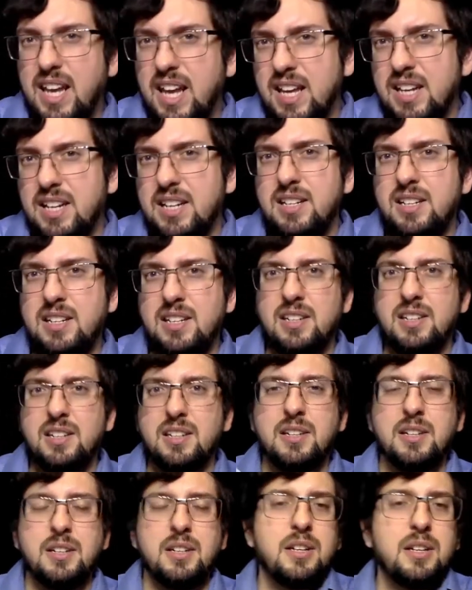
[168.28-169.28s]
hidden.
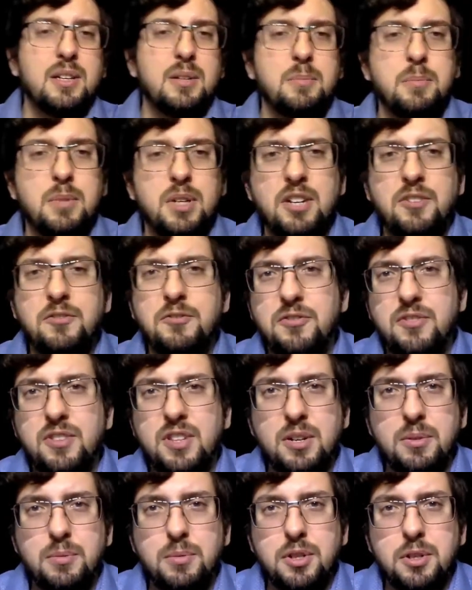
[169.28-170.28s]
But if
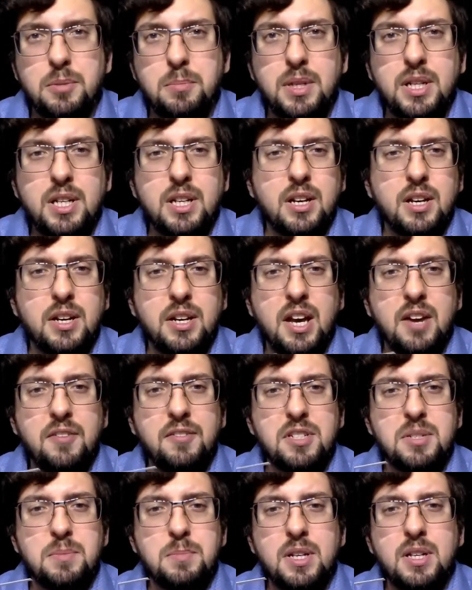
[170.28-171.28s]
there wouldn't be the
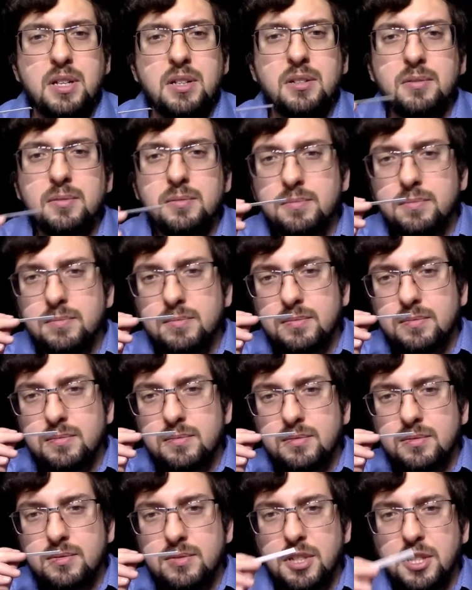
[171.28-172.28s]
goyava smell,
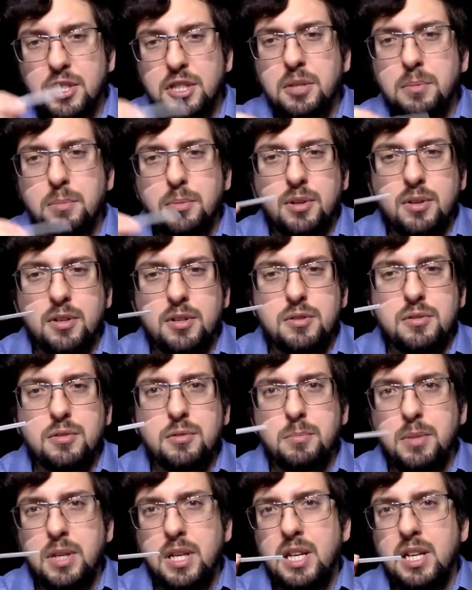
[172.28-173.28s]
the tuberose
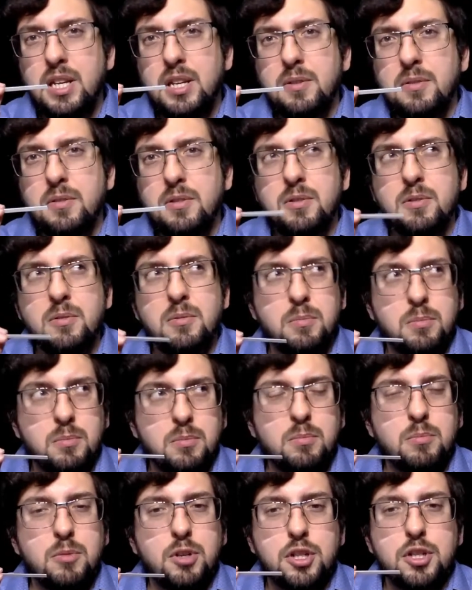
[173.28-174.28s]
will be
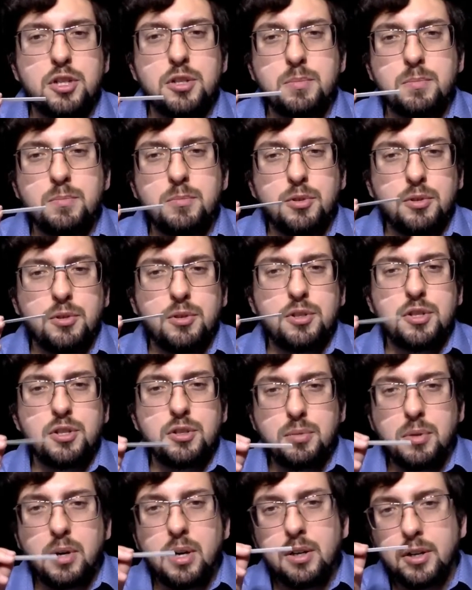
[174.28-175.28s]
much more
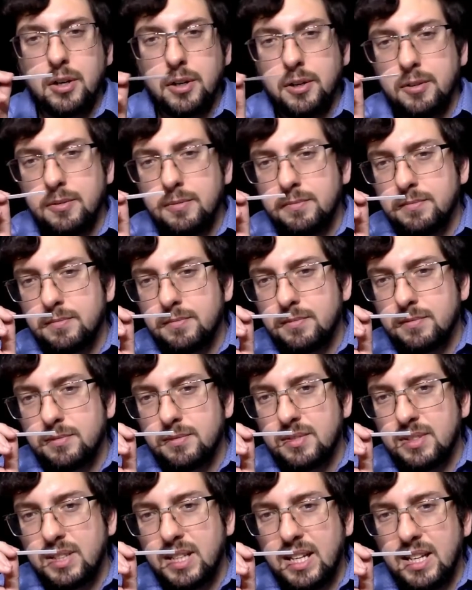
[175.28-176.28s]
stronger.
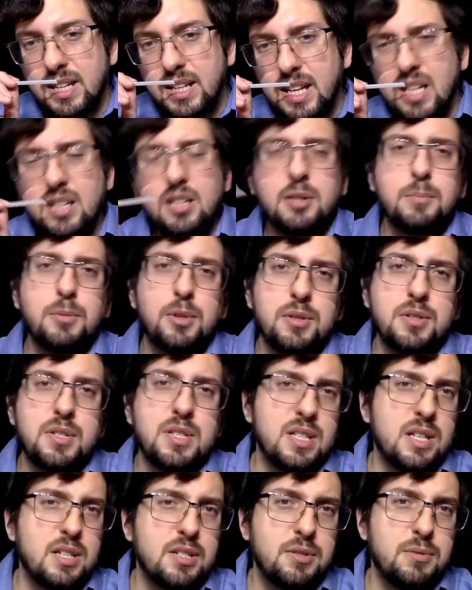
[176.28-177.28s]
And tuberose
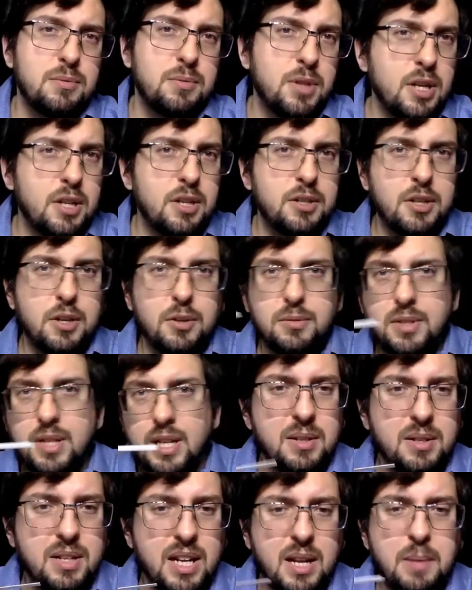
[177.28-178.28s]
is also not a
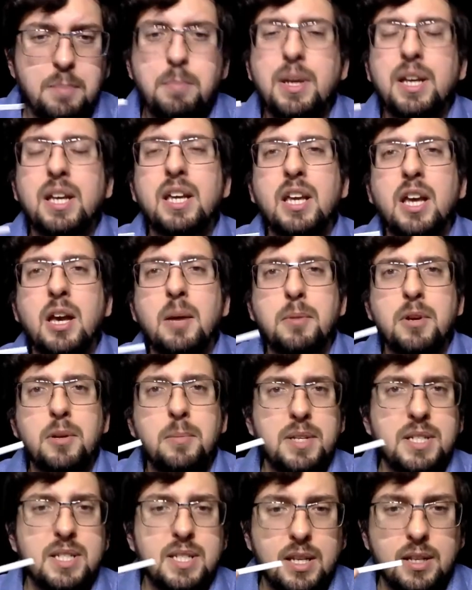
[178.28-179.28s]
note that I'm picking up
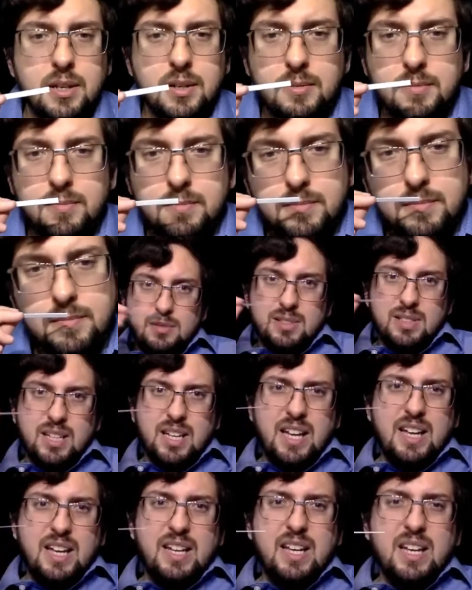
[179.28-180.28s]
on my skin.
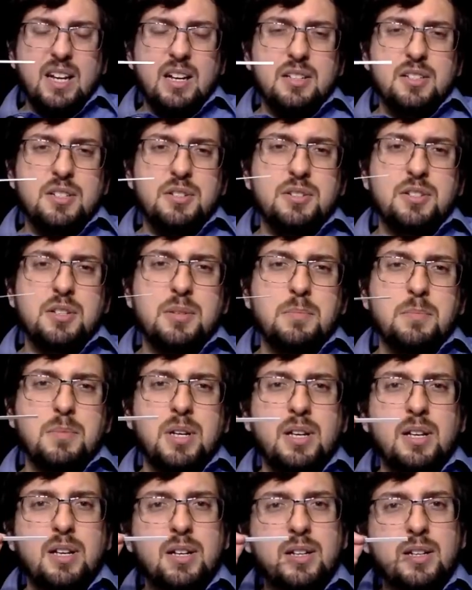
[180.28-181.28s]
I get also
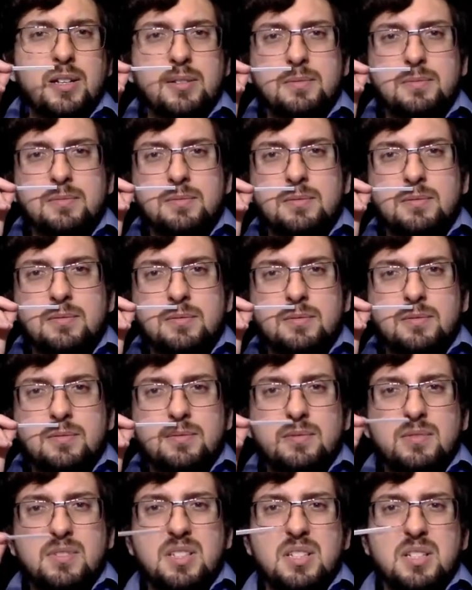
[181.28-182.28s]
some
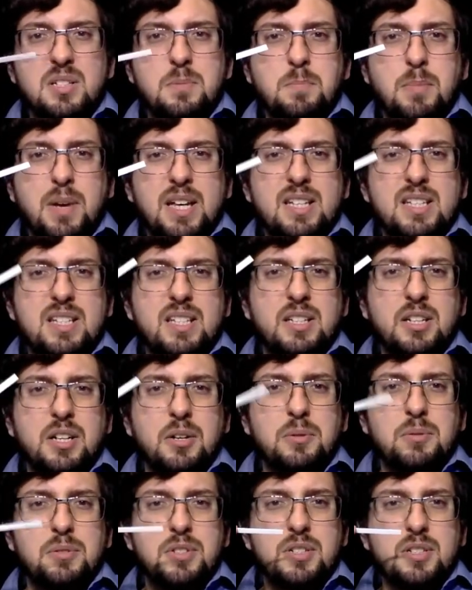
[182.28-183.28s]
spicy
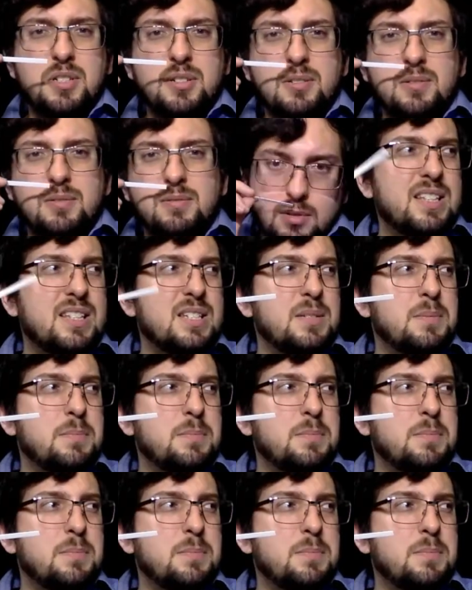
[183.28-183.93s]
notes. It